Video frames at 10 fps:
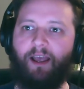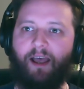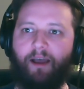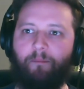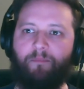
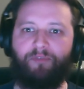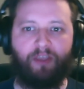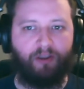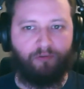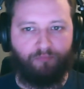
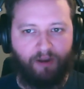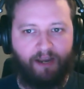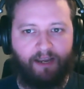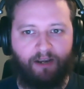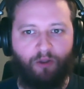They could
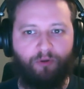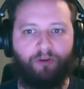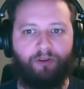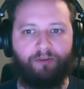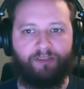really
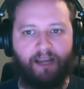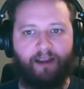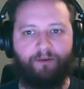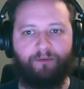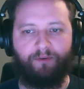lock
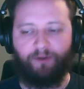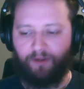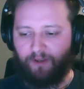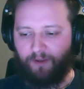down